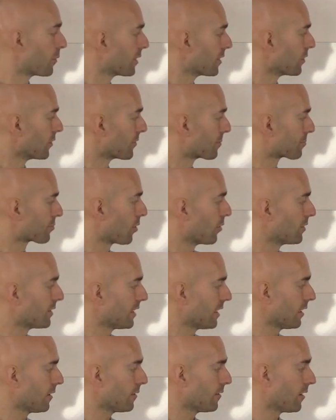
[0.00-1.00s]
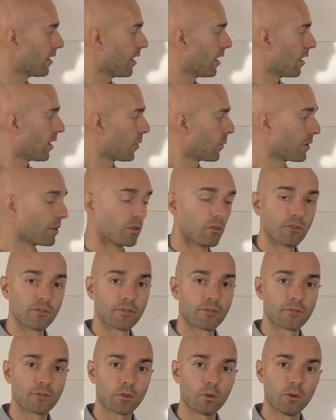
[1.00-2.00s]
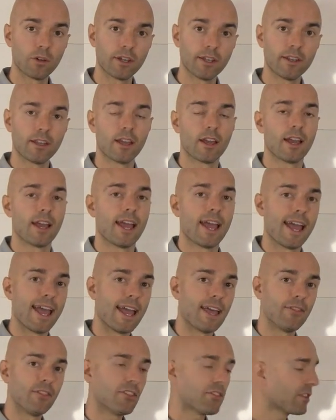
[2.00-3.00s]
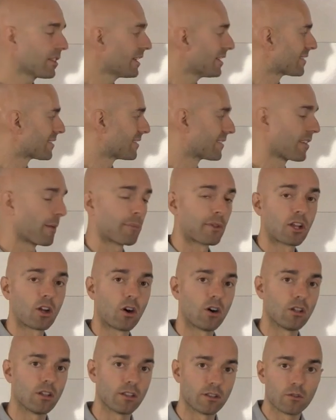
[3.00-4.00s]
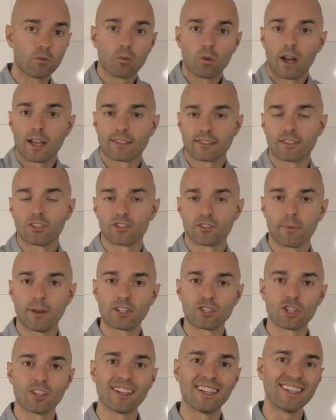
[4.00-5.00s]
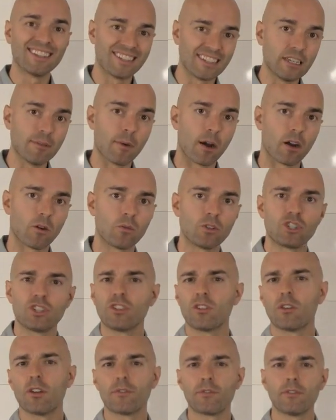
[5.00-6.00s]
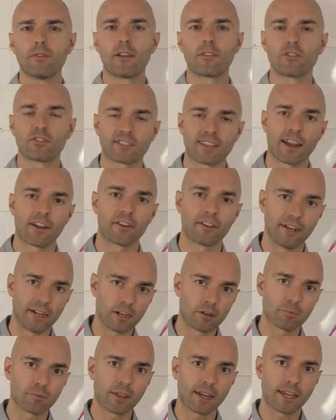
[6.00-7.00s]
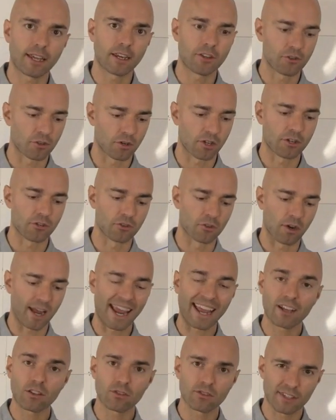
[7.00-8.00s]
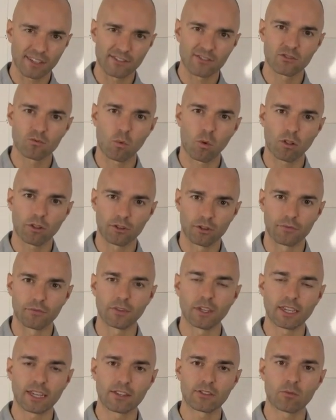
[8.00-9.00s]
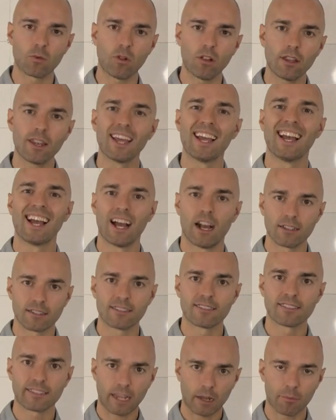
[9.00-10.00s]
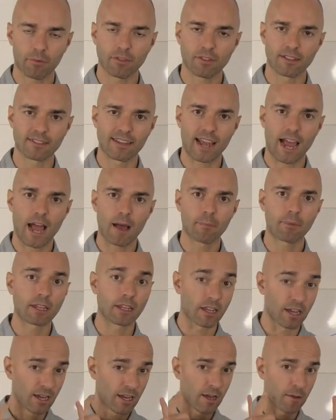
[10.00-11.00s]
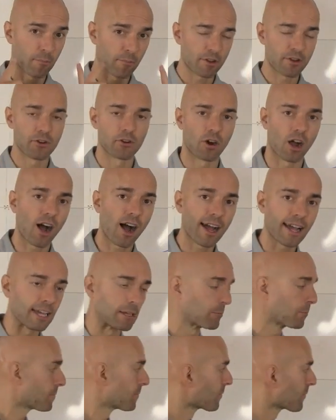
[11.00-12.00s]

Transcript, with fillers: We lose protein, we lose fluid, and this leads to something called, as I just mentioned, edema, which, if you've ever sat on an airplane and your ankles get swollen, your feet get swollen, that's the same thing that's happening, but in your eye.